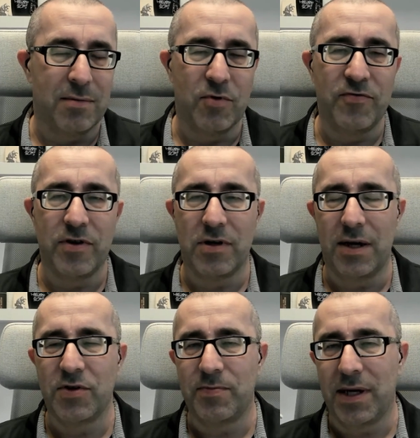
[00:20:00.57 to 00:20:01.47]
moving your
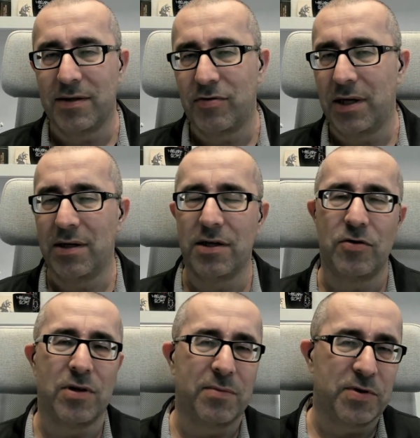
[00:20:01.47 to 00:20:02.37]
namespace, creating a
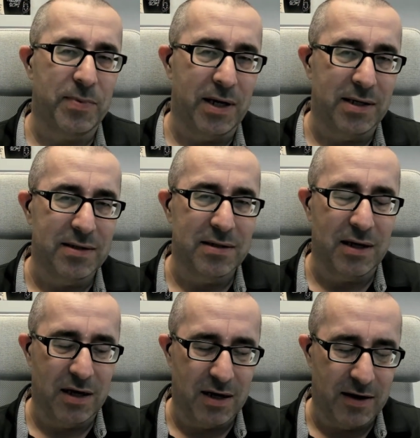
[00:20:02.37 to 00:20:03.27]
new namespace,
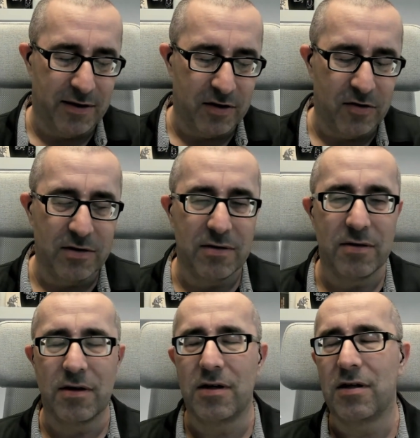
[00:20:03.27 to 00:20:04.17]

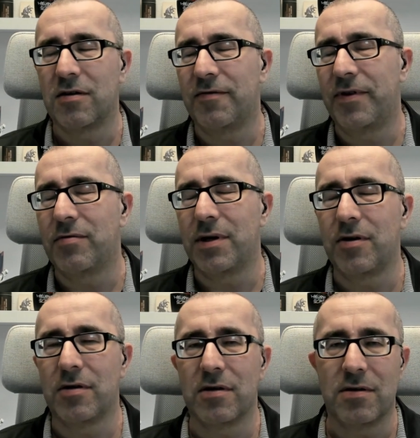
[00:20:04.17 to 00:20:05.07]
configuring
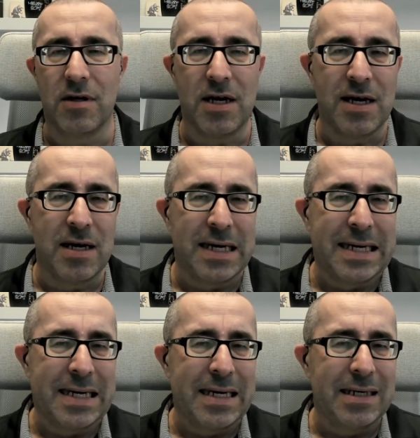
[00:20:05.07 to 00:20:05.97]
your
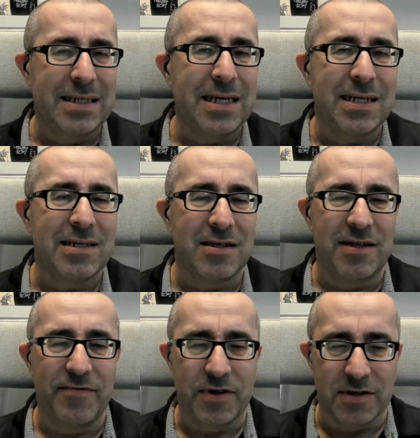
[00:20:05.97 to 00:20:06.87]
TLS
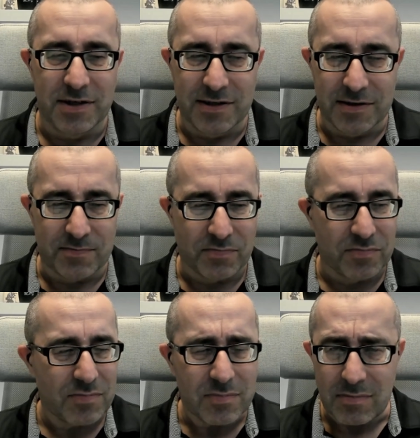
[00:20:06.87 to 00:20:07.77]
certificates,
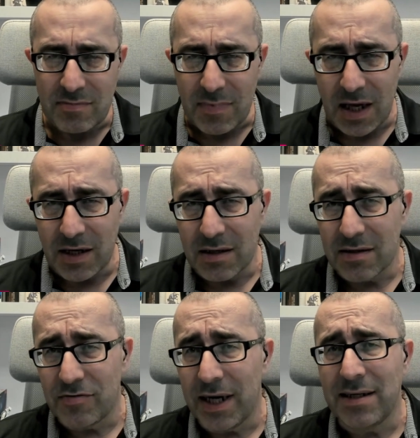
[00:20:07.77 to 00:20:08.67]

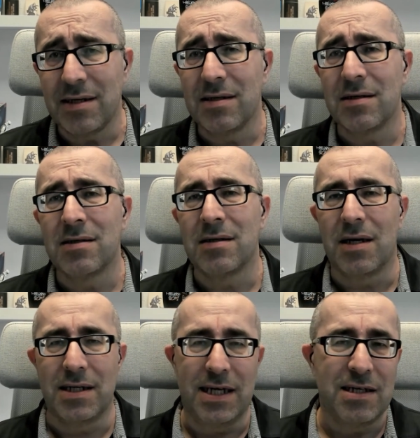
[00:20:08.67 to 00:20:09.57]
creating
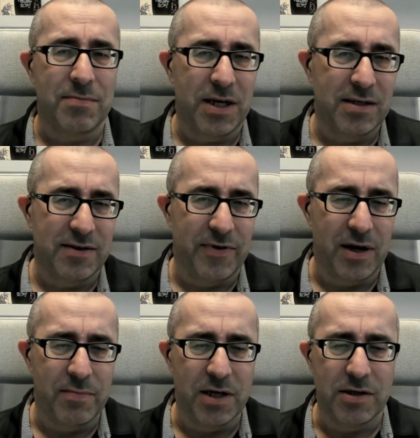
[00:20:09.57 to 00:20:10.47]
a database
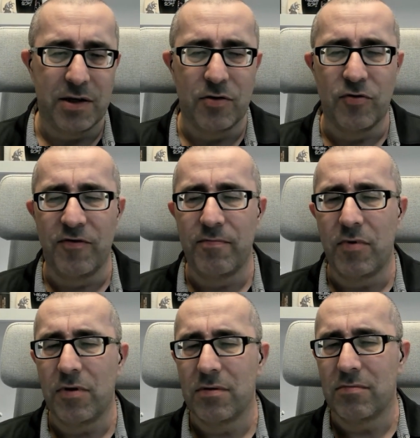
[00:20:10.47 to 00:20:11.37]
availability
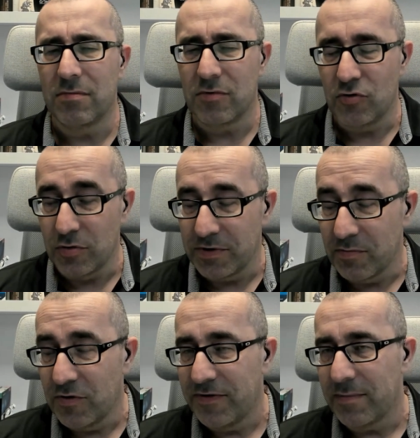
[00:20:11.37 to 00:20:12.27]
groups,
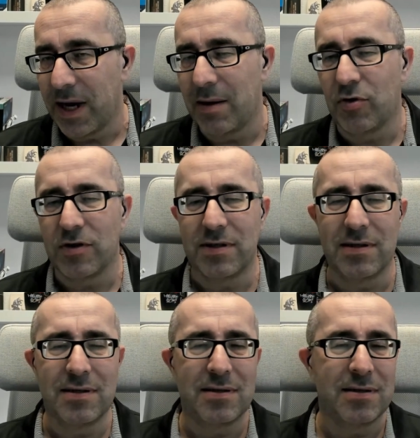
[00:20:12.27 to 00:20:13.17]
moving
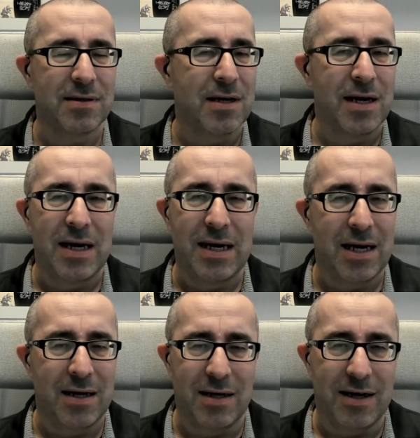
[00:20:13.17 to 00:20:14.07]
mailboxes,
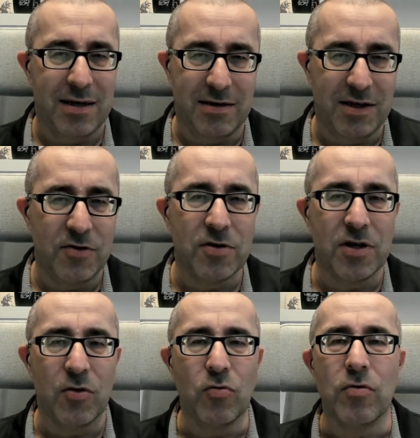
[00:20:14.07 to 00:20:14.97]
yada yada. You
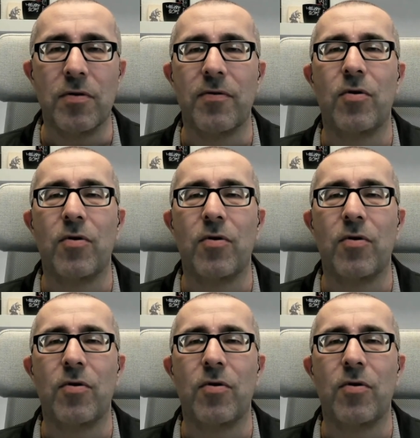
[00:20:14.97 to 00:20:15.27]
know